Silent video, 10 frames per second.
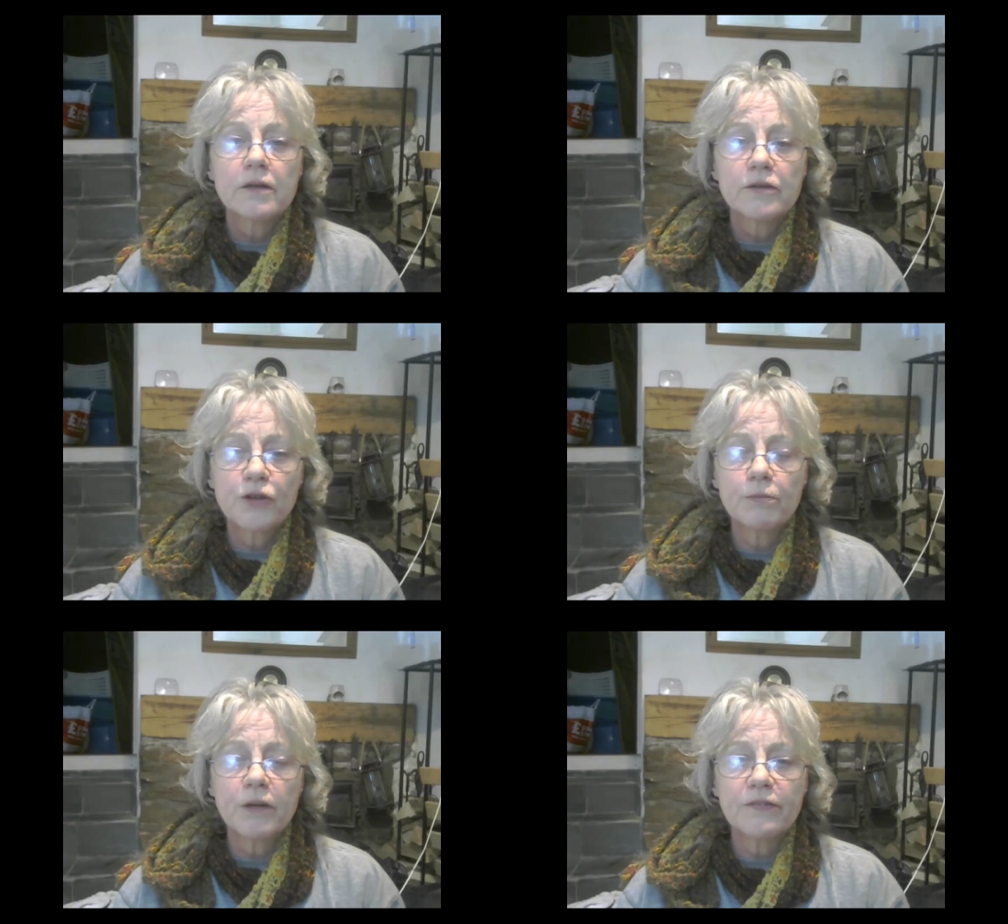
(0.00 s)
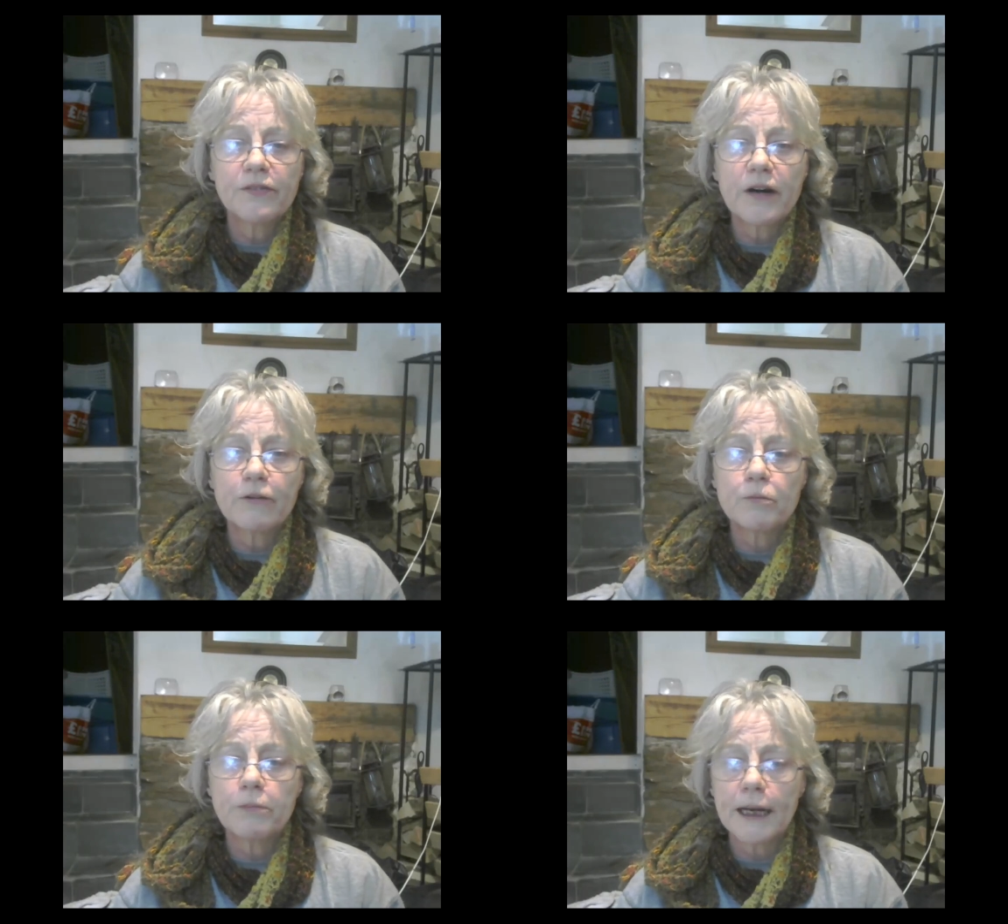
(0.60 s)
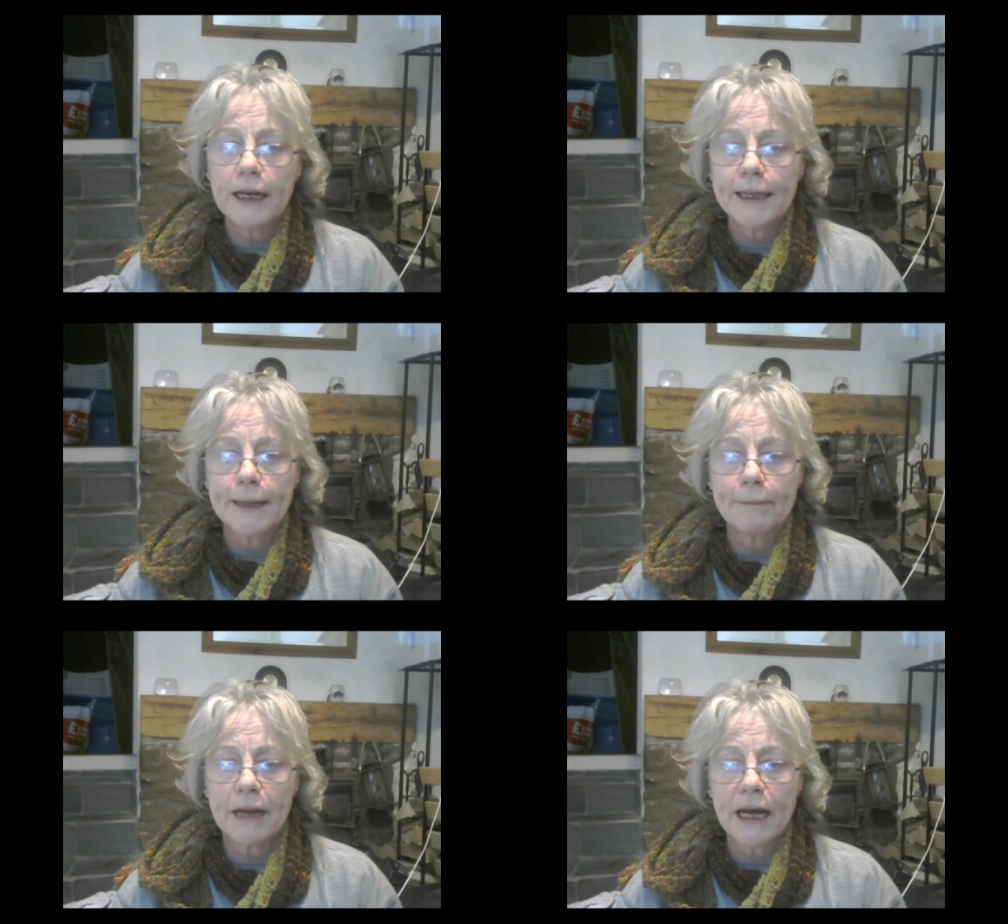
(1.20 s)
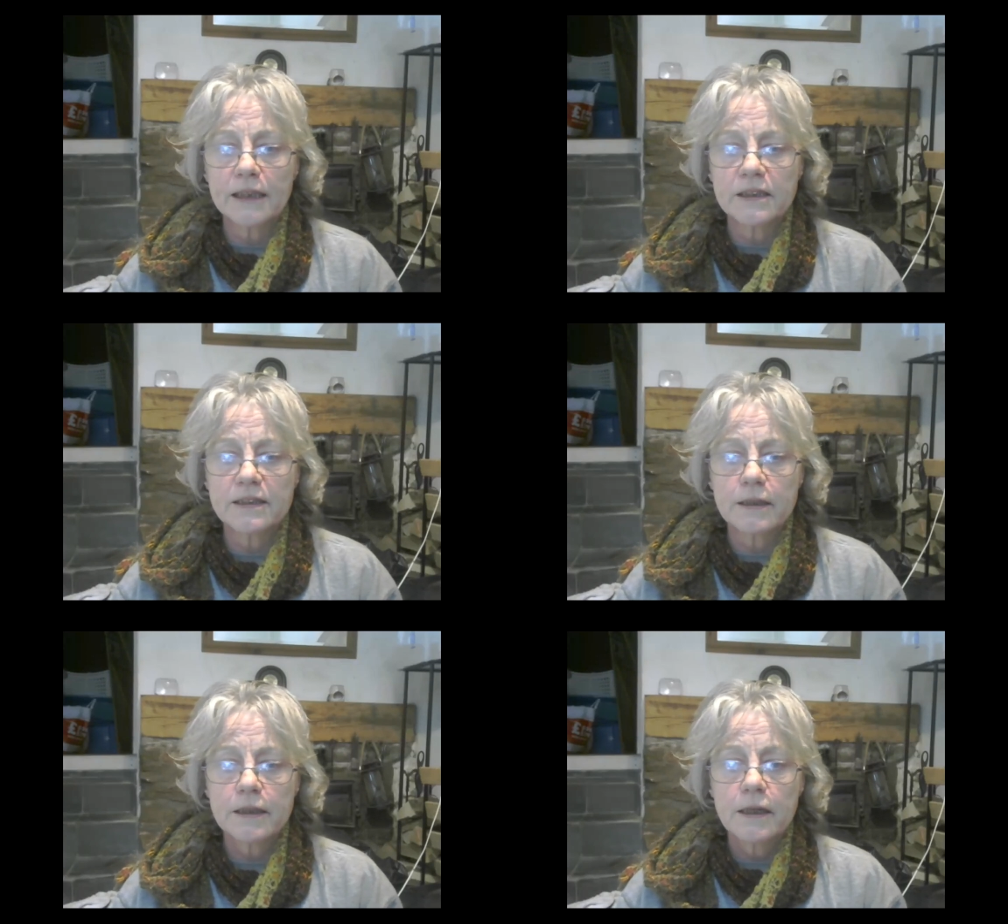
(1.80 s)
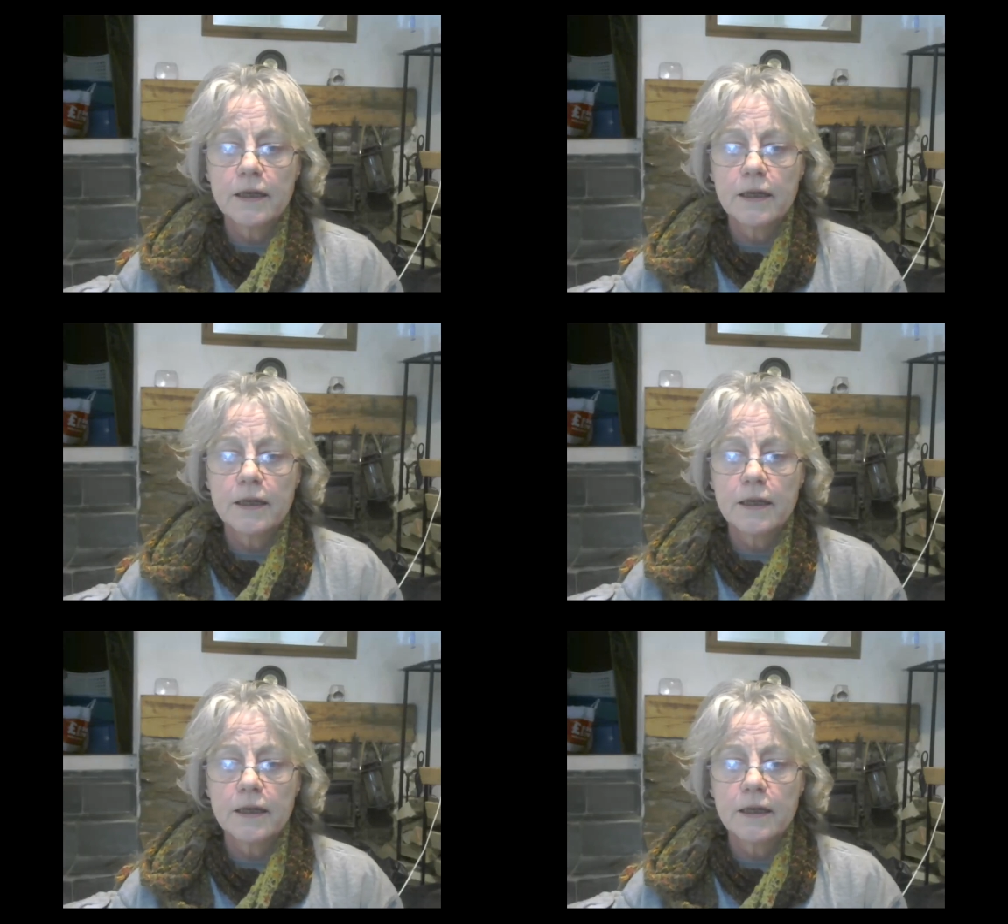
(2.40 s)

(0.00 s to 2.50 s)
to do my viral mailer campaigns.